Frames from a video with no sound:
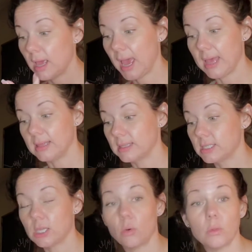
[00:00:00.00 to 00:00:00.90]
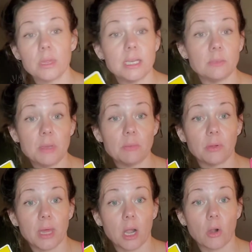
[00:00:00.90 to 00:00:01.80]
And so these people
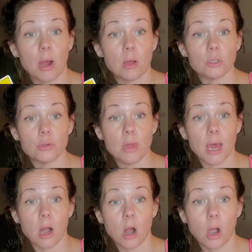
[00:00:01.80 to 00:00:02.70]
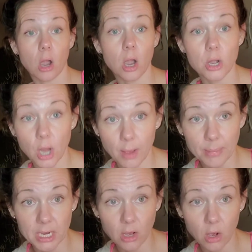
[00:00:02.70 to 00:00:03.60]
that are around you that are not
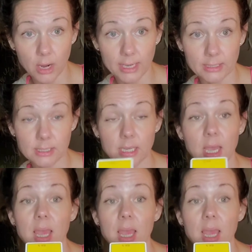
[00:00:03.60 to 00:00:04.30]
being honest,